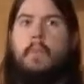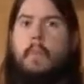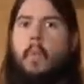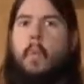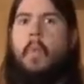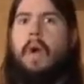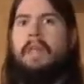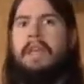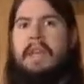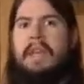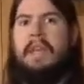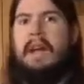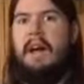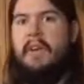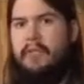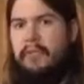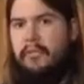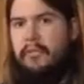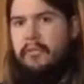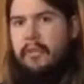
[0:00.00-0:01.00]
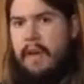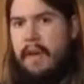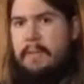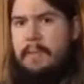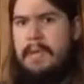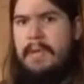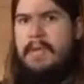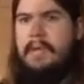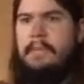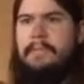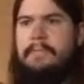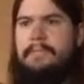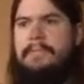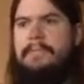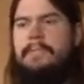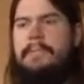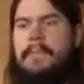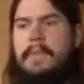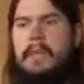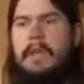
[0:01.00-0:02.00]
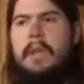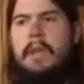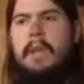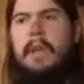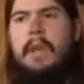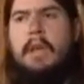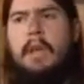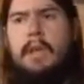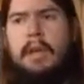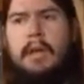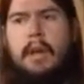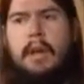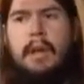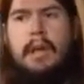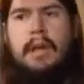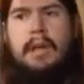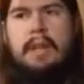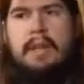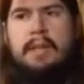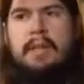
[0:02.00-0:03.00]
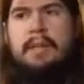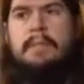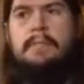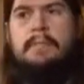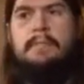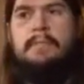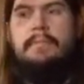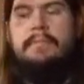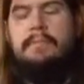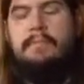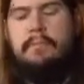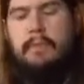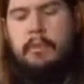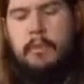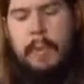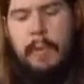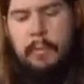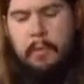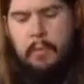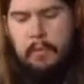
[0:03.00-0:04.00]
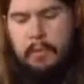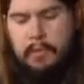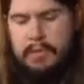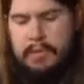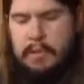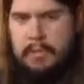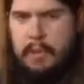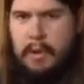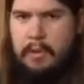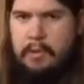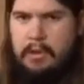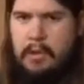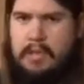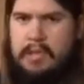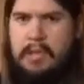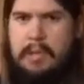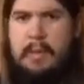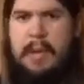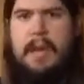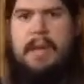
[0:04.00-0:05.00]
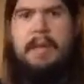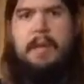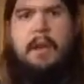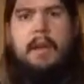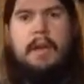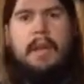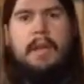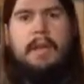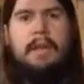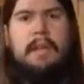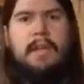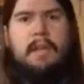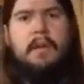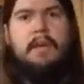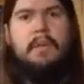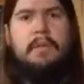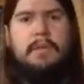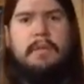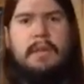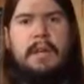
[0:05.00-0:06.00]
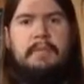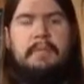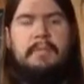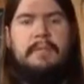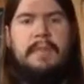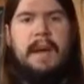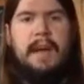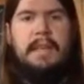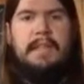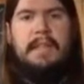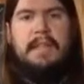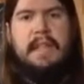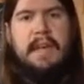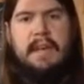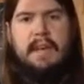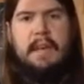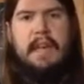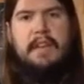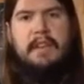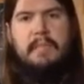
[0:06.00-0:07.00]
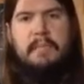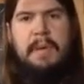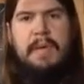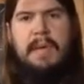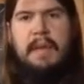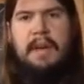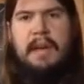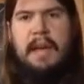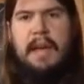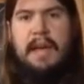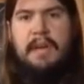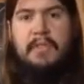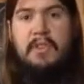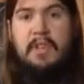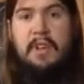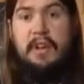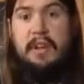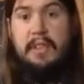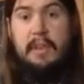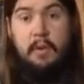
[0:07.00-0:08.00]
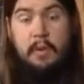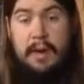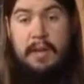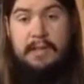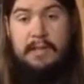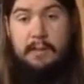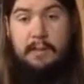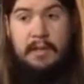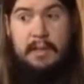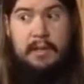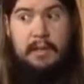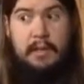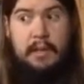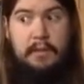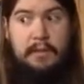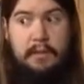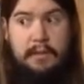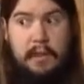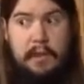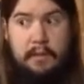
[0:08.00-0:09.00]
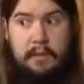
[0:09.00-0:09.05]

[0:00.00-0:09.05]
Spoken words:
well enough. I mean, cutting newspaper rolls and milk jugs in the backyard, it holds up fine to that kind of beating. I haven't done anything crazy with it because